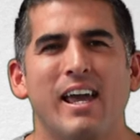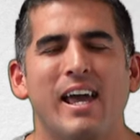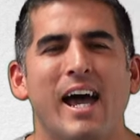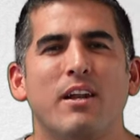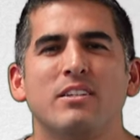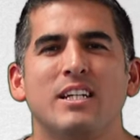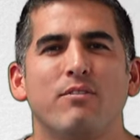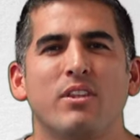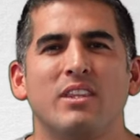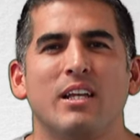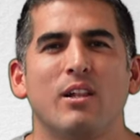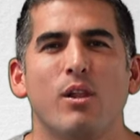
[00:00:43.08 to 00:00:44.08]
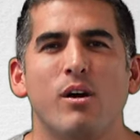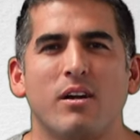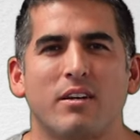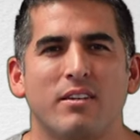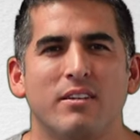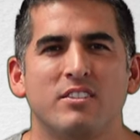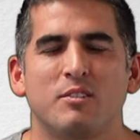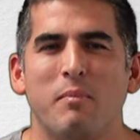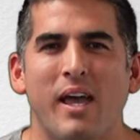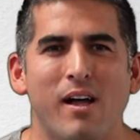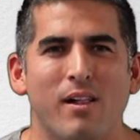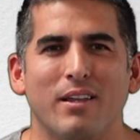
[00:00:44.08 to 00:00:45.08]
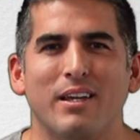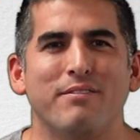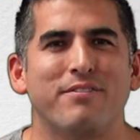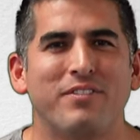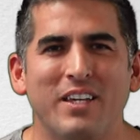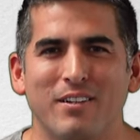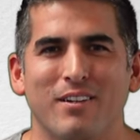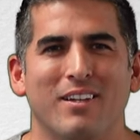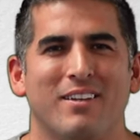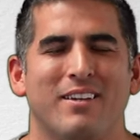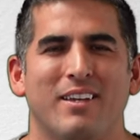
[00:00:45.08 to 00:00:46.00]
How does everything look, smell, and feel?